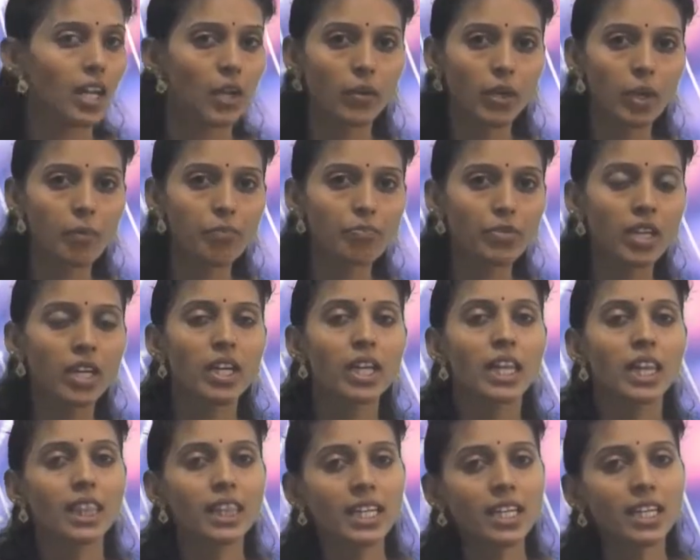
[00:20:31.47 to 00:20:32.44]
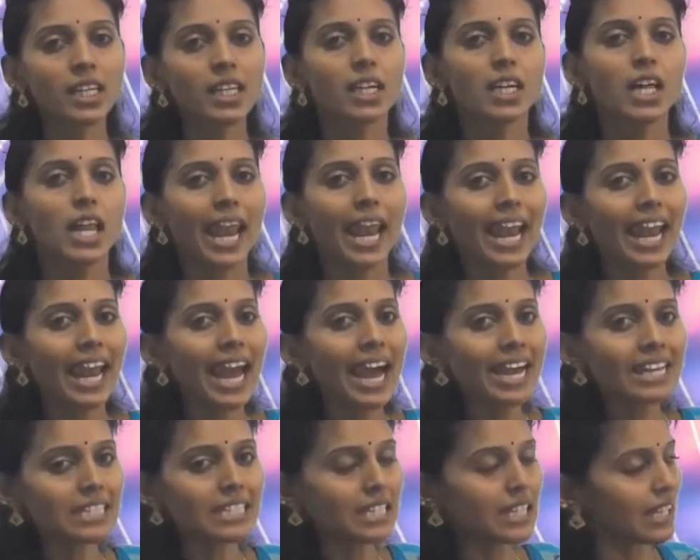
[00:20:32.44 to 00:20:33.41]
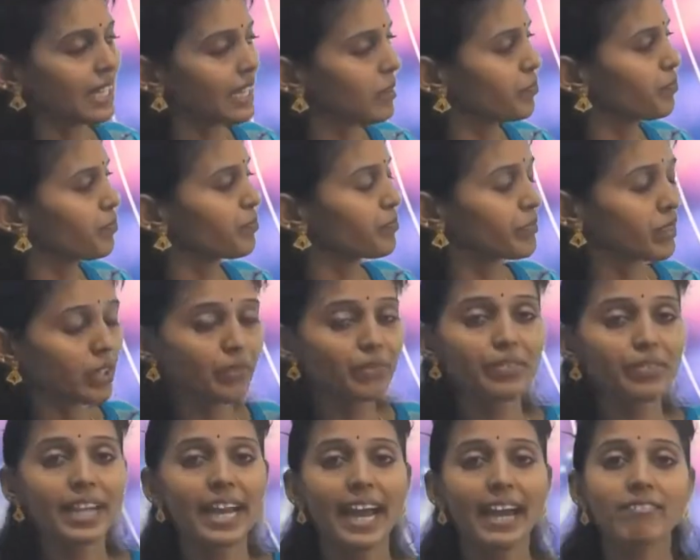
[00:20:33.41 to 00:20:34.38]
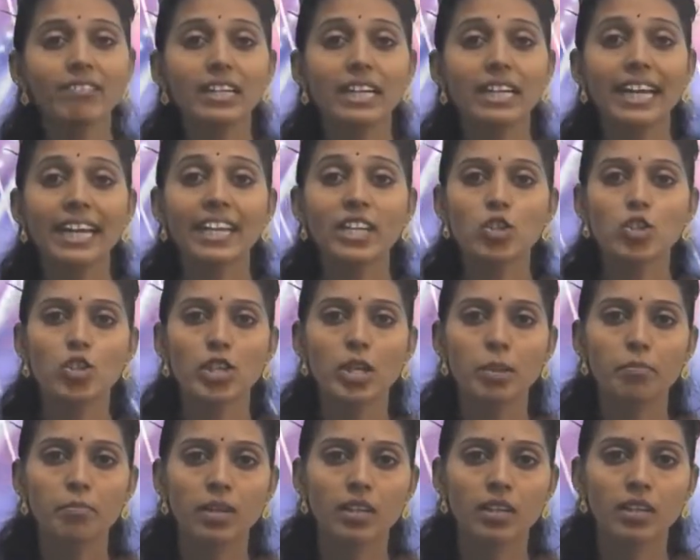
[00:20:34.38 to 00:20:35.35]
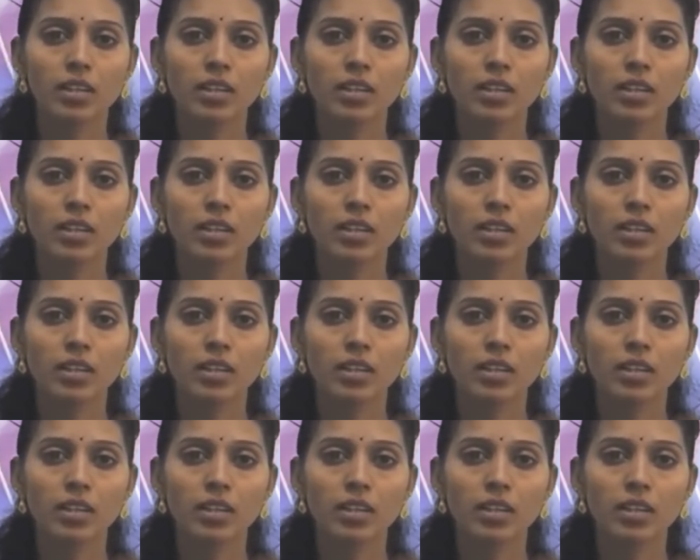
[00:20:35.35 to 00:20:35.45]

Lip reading: Okay, then lastly we have kite shape.